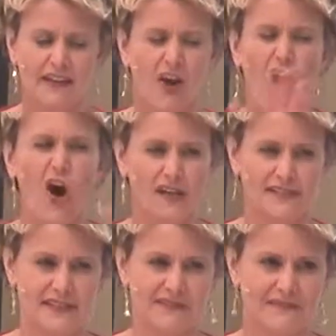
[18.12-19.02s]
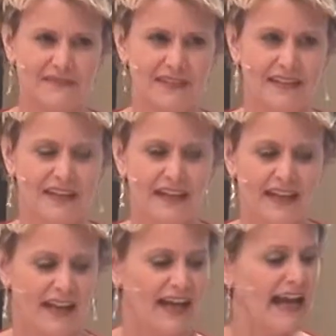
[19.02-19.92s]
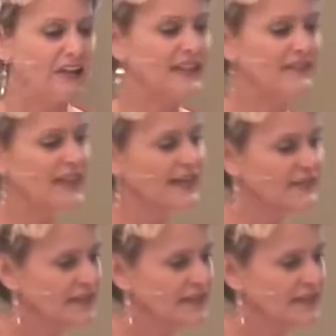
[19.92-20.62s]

Awesome. I'll leave it on